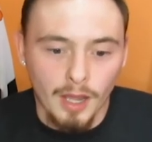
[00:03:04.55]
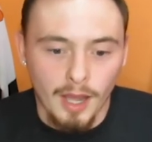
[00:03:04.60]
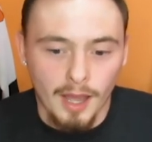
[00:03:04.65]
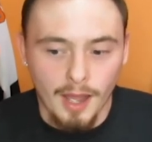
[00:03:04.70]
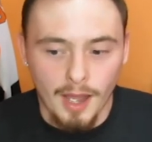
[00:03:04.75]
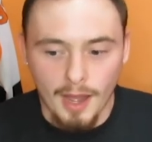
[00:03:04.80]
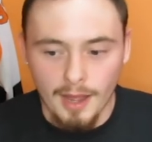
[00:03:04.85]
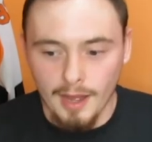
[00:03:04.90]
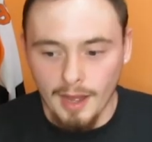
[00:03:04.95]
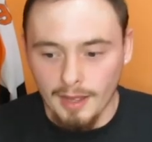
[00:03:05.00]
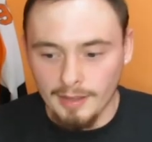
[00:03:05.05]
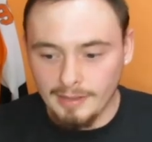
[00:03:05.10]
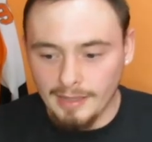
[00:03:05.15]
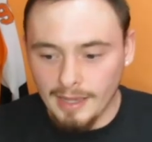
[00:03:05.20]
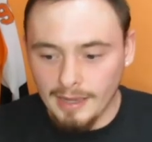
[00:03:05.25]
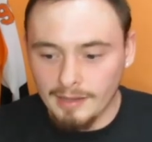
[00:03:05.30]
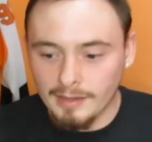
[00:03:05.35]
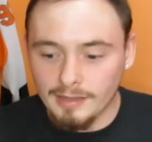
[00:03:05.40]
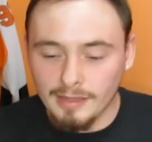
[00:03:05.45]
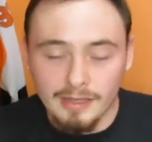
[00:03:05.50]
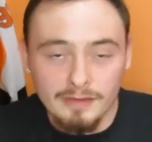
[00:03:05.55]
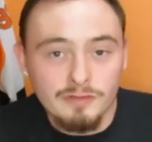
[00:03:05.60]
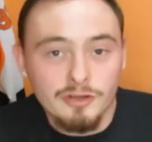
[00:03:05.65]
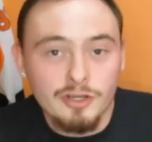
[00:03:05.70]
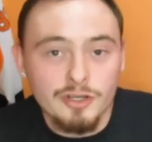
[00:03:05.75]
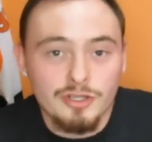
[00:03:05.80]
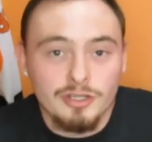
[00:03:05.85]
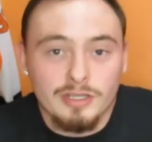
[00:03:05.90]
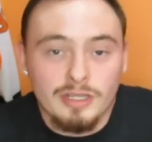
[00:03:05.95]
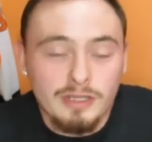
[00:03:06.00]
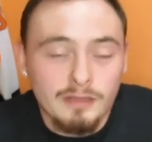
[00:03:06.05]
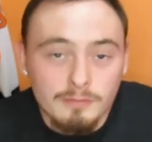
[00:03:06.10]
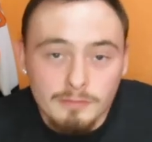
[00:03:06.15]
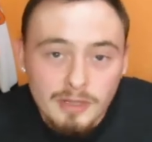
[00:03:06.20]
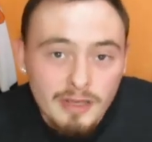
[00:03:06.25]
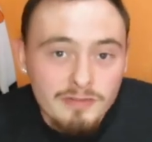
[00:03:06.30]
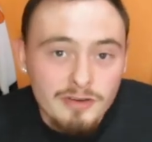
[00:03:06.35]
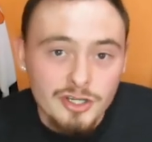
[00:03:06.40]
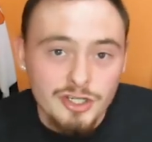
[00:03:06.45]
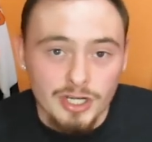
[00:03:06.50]
I, I again give it a
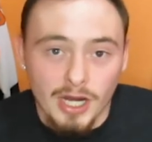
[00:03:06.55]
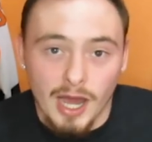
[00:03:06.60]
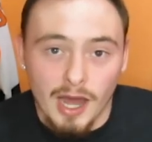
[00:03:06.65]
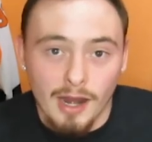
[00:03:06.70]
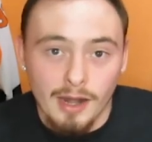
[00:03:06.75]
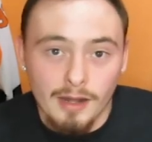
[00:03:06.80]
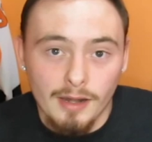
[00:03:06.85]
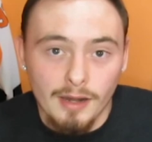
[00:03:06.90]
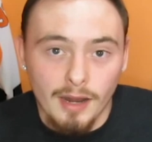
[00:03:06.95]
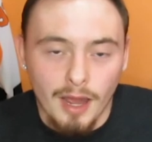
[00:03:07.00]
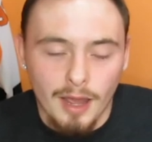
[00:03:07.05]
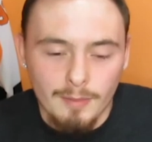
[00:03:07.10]
give it a shot.